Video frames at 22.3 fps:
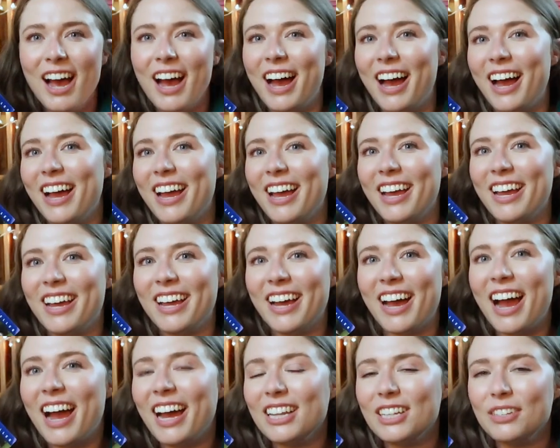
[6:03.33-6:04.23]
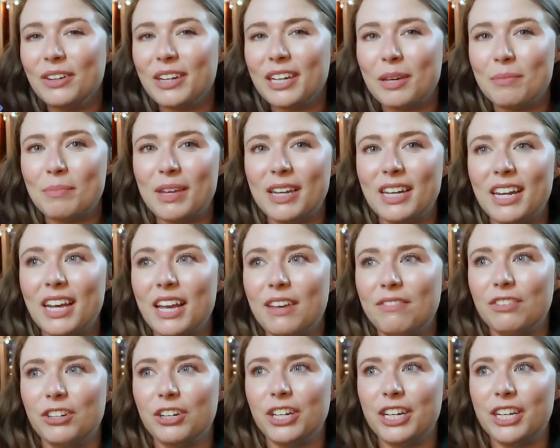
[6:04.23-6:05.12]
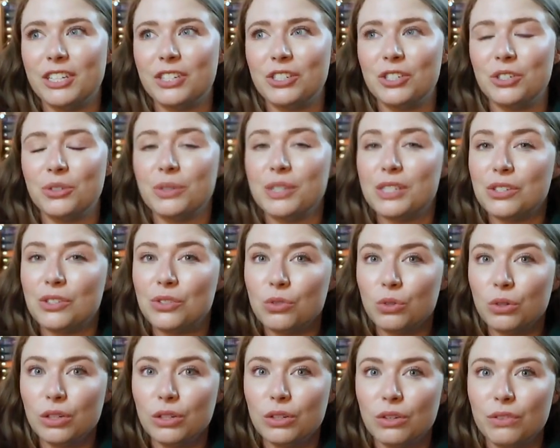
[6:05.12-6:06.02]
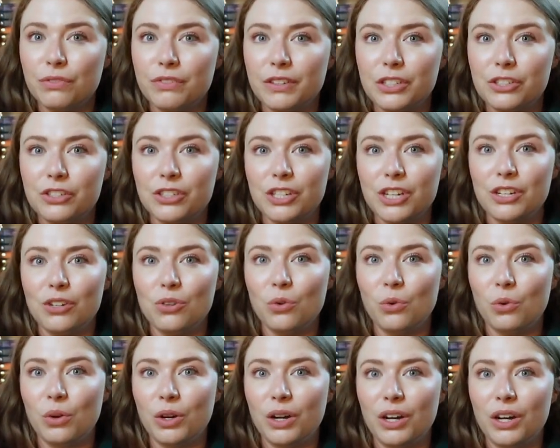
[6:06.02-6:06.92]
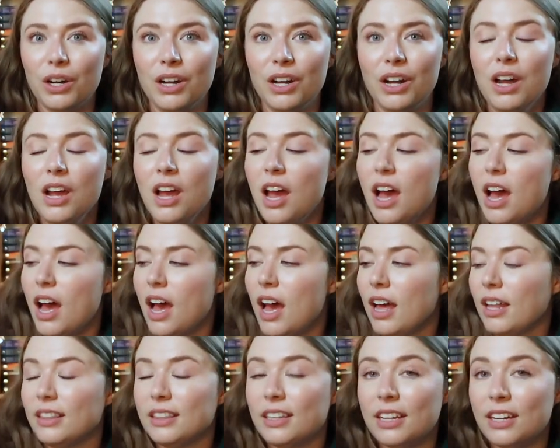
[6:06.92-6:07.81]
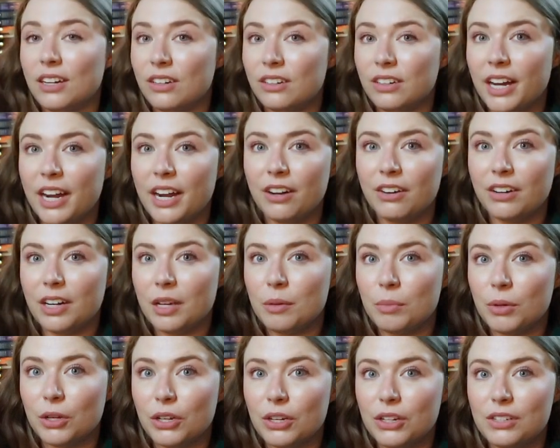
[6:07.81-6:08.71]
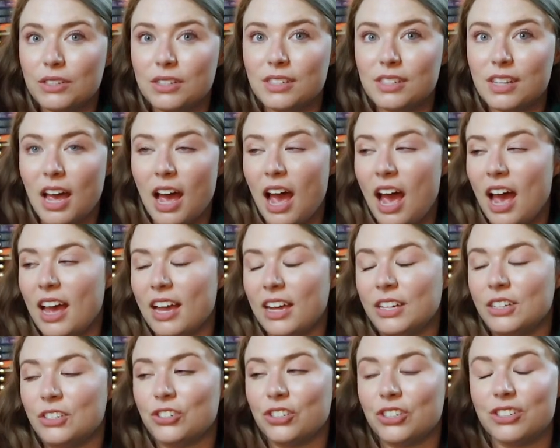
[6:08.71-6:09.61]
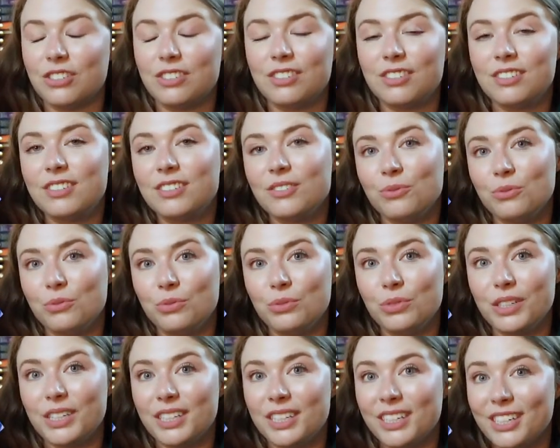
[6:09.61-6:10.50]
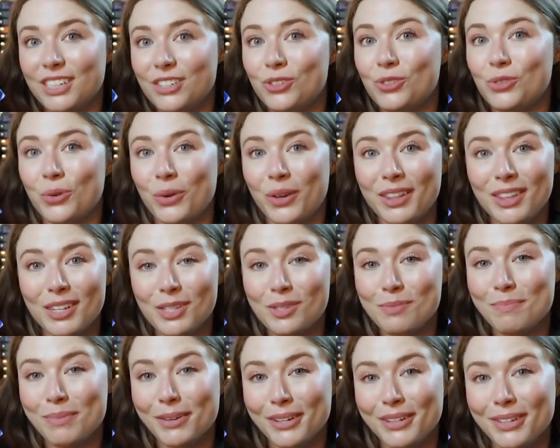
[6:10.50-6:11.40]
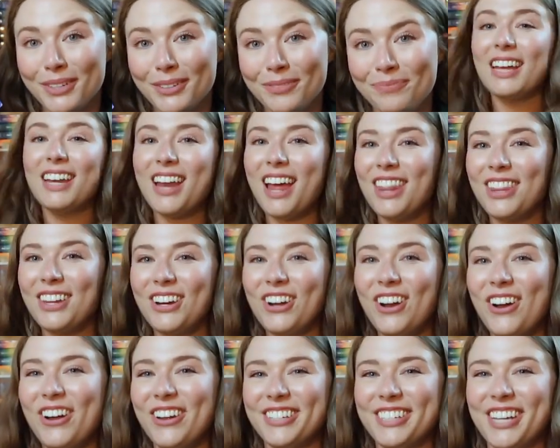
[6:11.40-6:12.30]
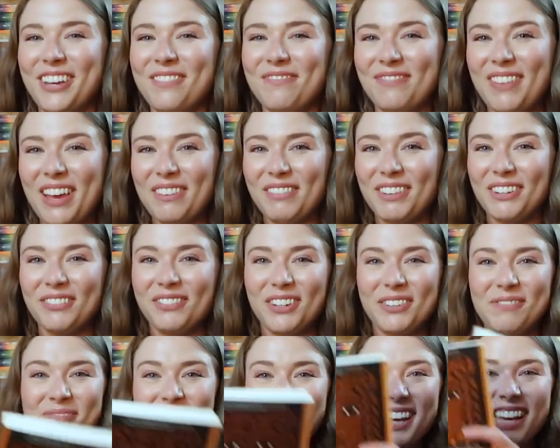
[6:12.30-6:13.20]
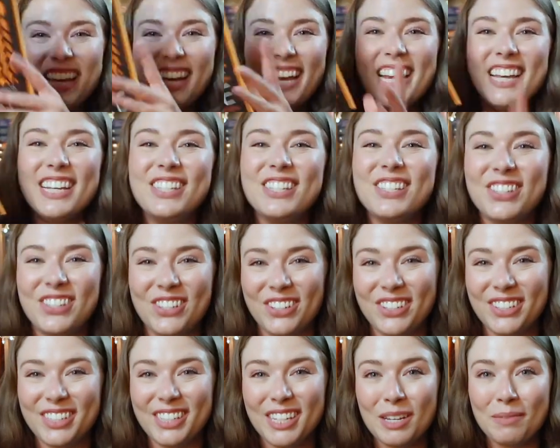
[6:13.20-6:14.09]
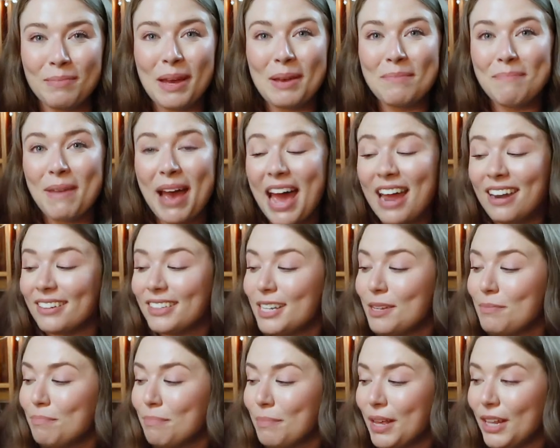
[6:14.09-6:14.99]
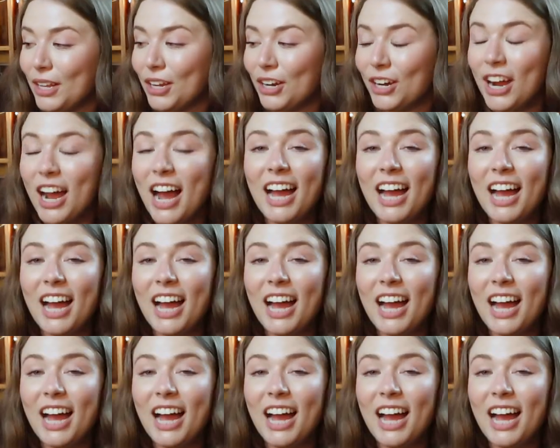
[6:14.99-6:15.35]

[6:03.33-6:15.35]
I highly recommend it if you're into historical fiction or literary books. I just really enjoyed this book. Another all-time favorite for me is Circe by Madeline Miller.